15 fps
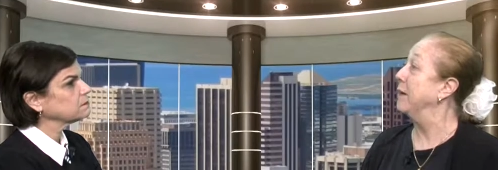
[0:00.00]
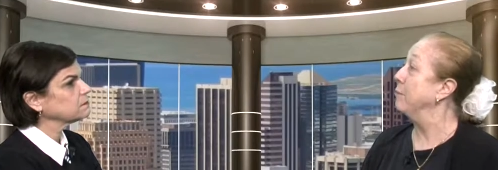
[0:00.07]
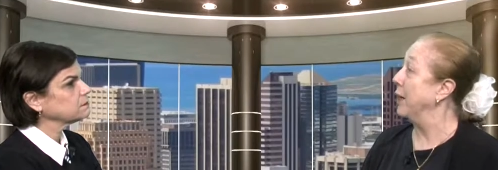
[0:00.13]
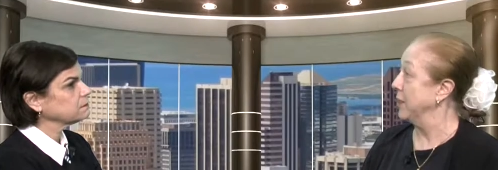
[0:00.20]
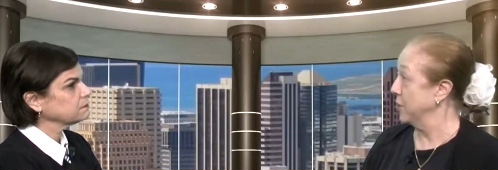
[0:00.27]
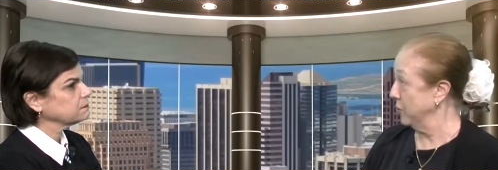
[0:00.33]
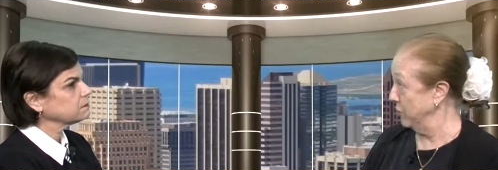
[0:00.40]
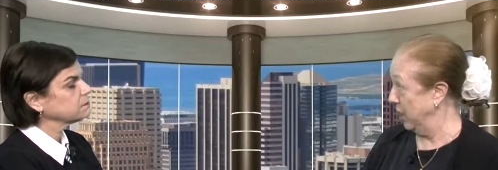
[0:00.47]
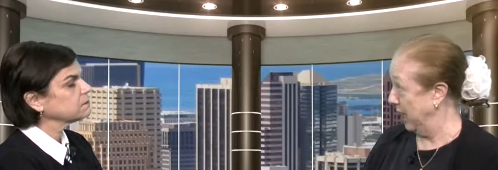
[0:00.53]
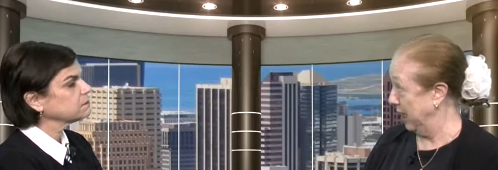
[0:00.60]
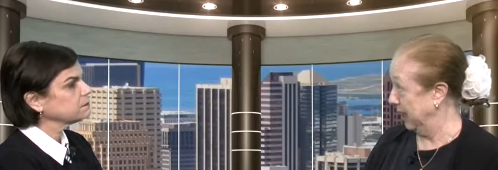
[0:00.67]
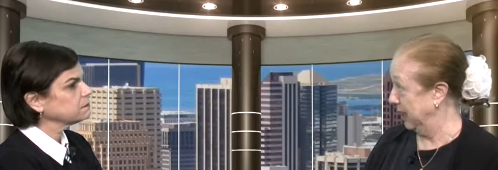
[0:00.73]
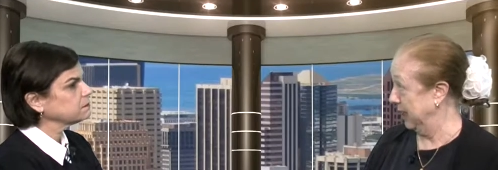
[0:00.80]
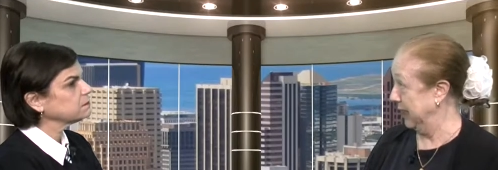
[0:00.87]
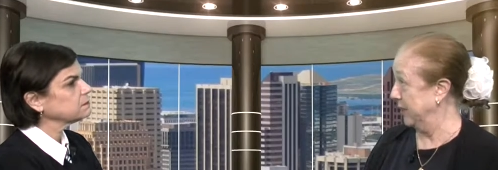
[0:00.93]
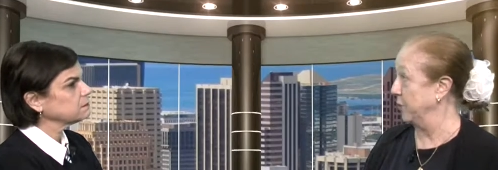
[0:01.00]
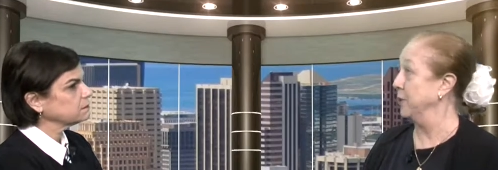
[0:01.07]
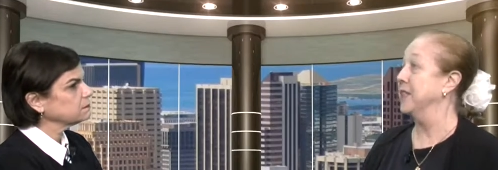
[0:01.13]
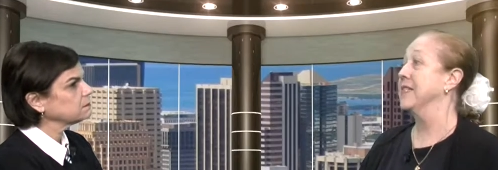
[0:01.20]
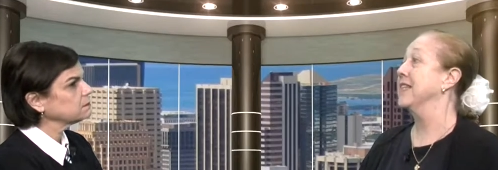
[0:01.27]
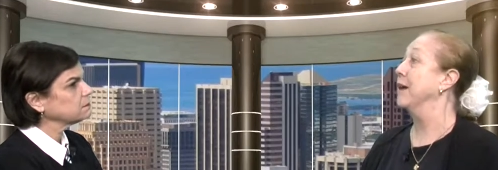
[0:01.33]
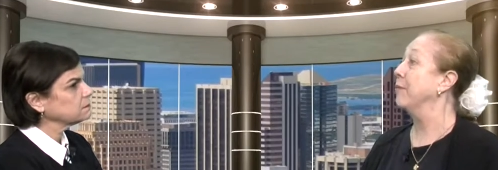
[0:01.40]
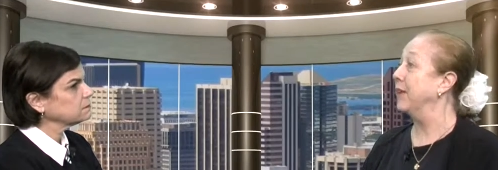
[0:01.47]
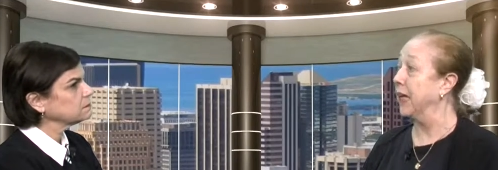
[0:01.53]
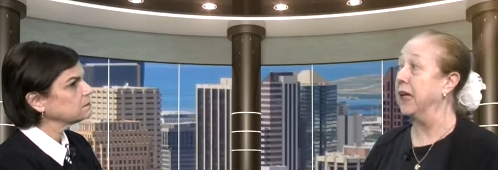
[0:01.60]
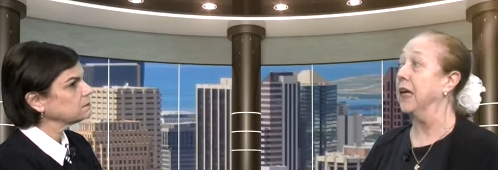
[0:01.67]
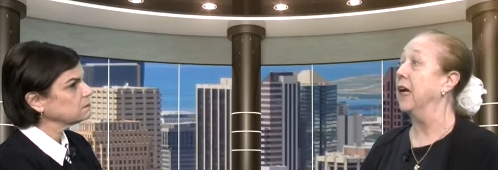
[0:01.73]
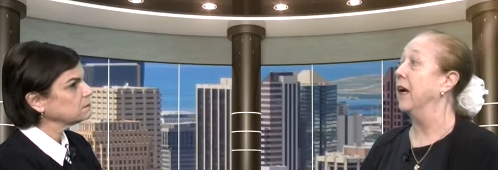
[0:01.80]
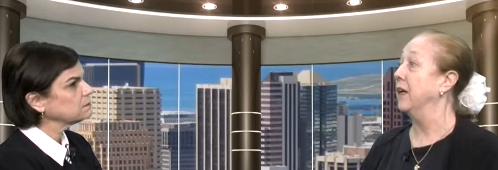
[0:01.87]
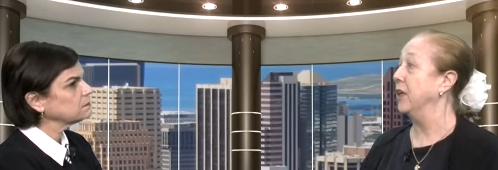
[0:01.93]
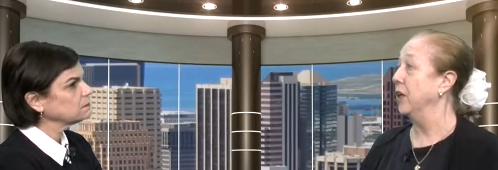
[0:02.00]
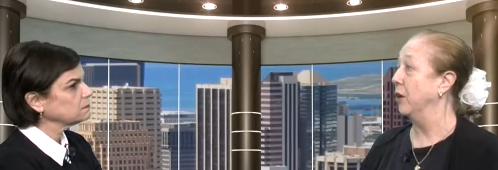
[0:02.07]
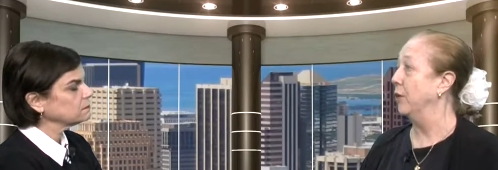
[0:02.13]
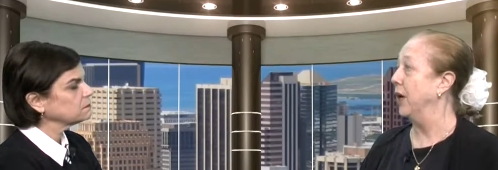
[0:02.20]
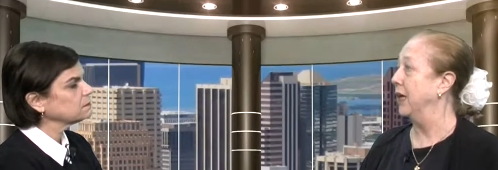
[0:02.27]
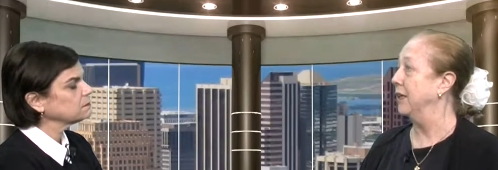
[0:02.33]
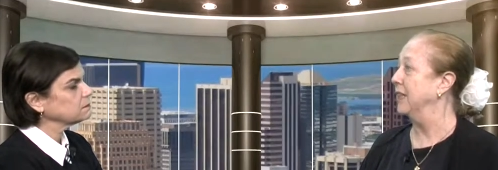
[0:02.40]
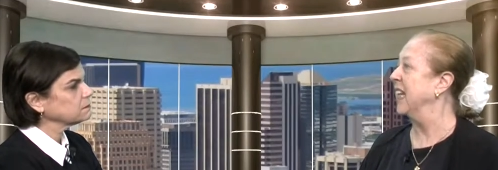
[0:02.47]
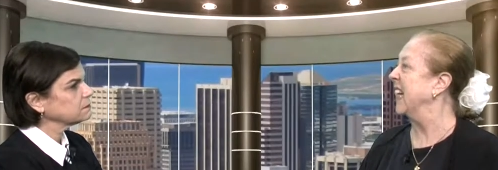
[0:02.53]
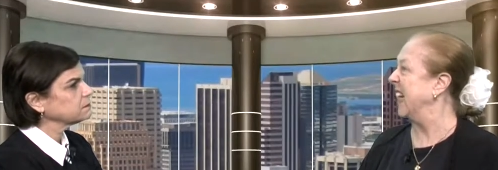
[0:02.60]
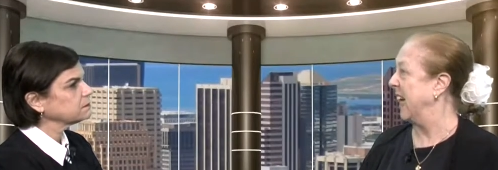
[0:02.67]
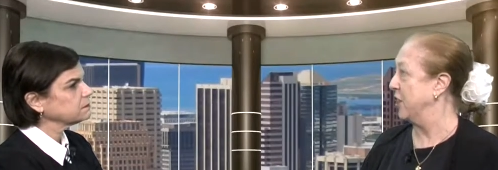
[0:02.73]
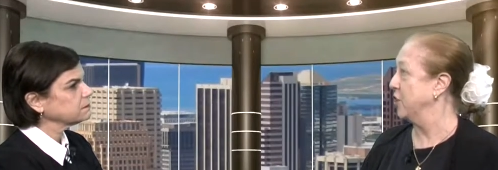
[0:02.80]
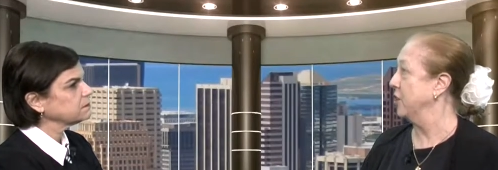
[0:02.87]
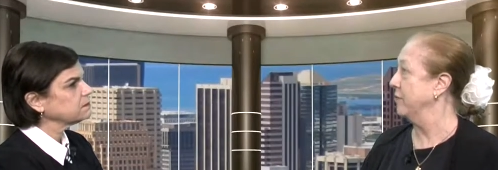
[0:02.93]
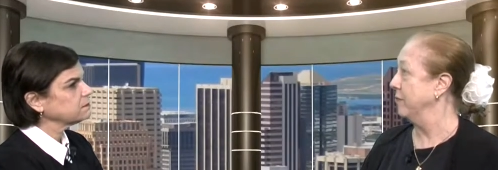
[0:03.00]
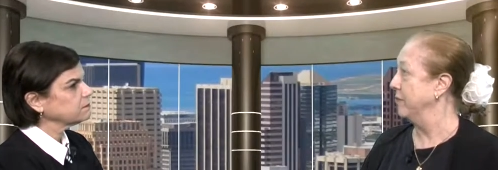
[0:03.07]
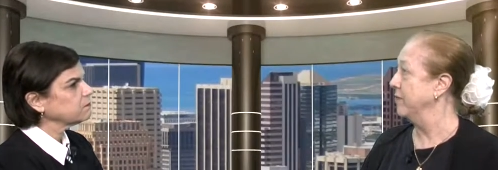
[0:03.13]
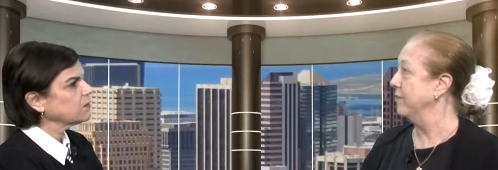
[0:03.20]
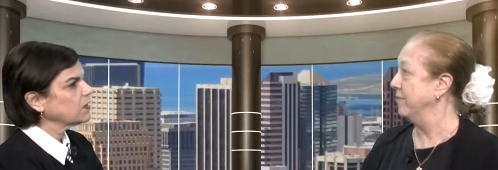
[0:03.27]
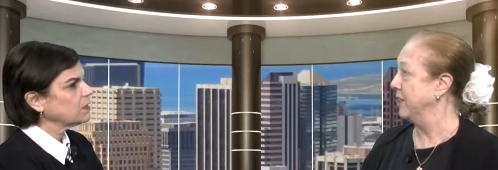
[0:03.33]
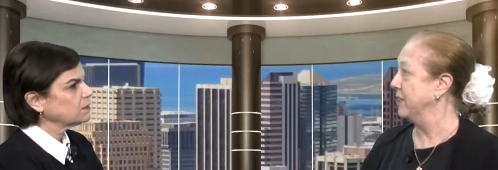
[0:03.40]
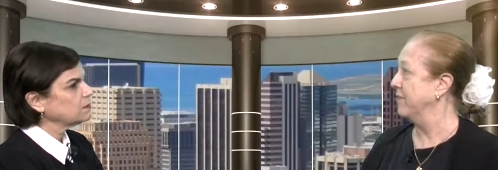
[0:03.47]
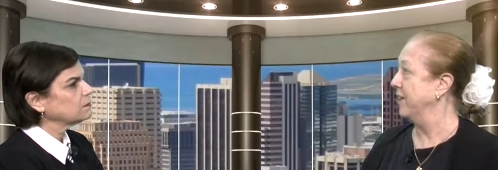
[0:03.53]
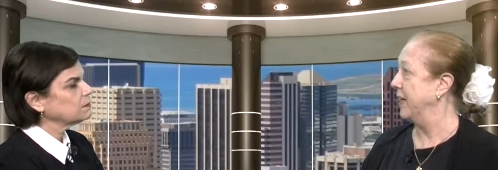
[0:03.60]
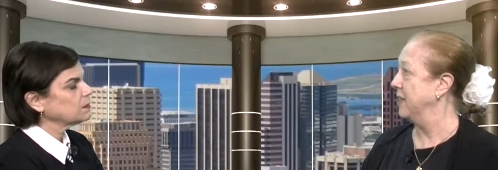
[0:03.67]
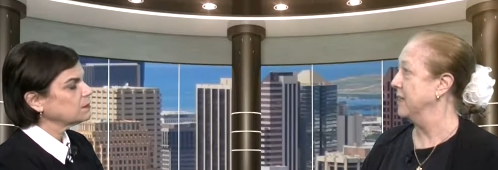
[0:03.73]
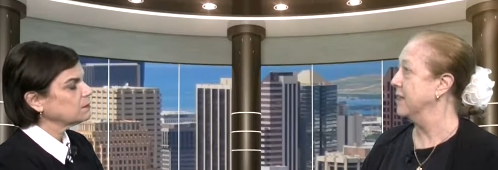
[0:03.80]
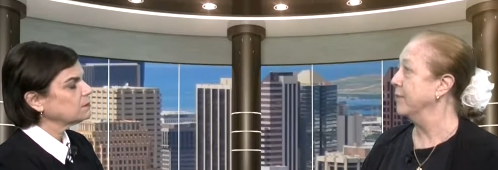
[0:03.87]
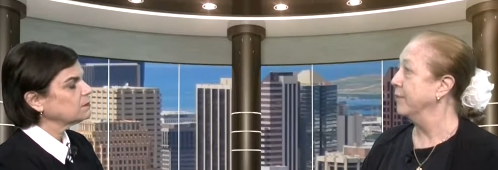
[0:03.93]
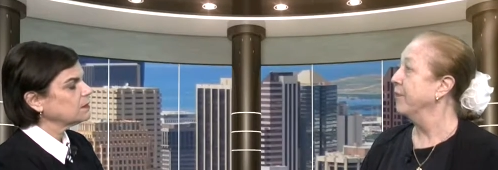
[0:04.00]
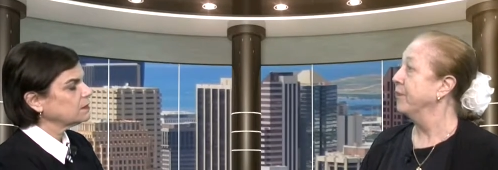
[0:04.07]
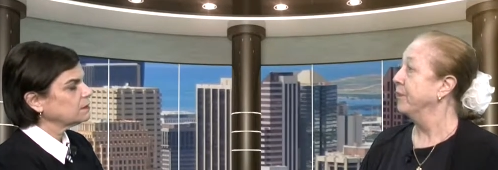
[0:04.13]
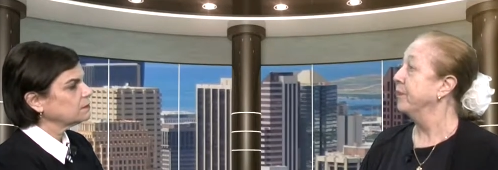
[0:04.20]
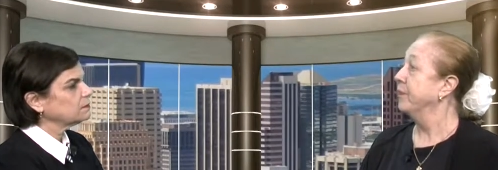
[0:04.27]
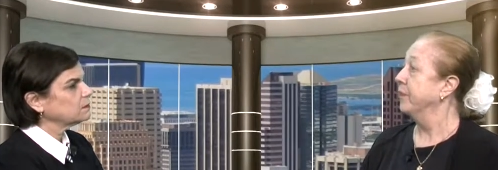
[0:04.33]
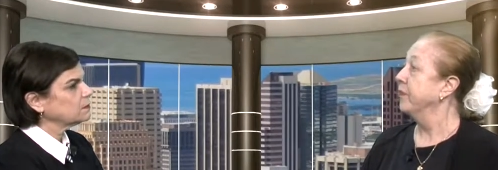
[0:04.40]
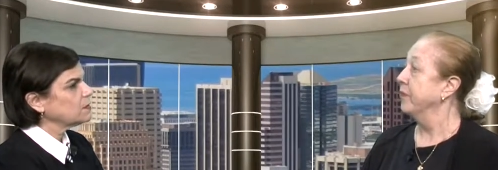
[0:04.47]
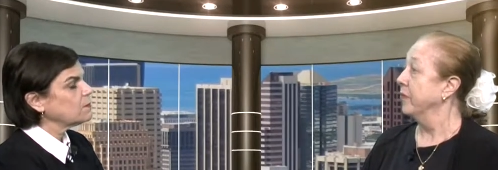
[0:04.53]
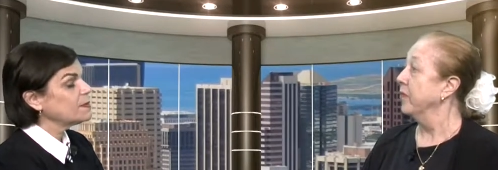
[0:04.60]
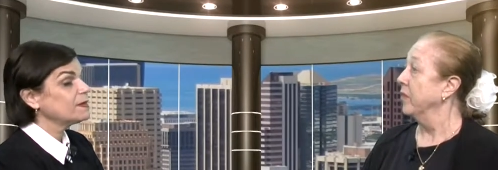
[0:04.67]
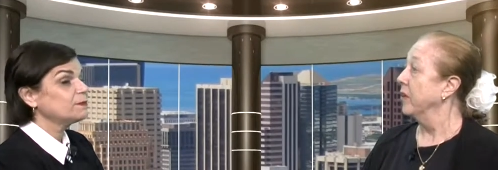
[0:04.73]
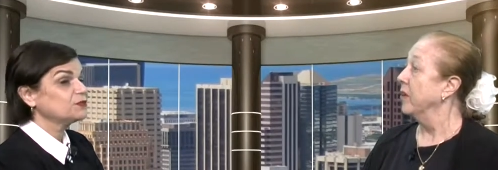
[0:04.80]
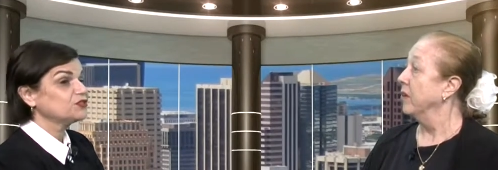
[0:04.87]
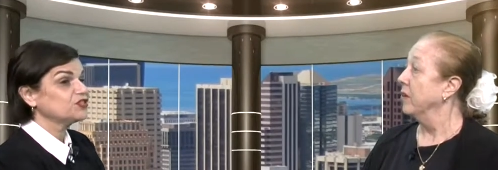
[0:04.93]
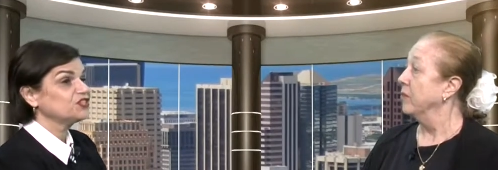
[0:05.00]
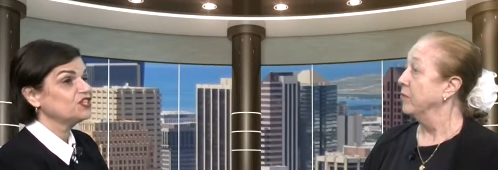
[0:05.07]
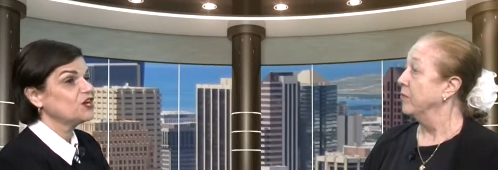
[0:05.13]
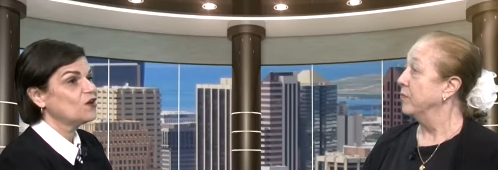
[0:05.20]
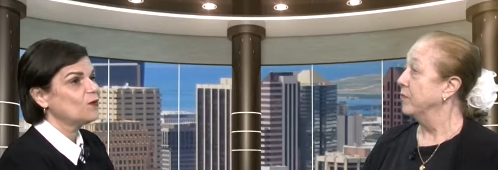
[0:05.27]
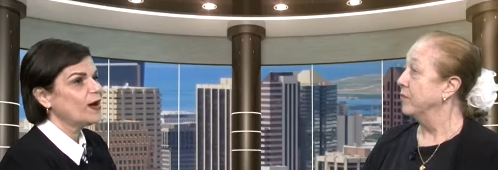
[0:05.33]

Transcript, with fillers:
Speaker 1: and Matsunaga, doing the same thing, you know, litigation, defense. People should know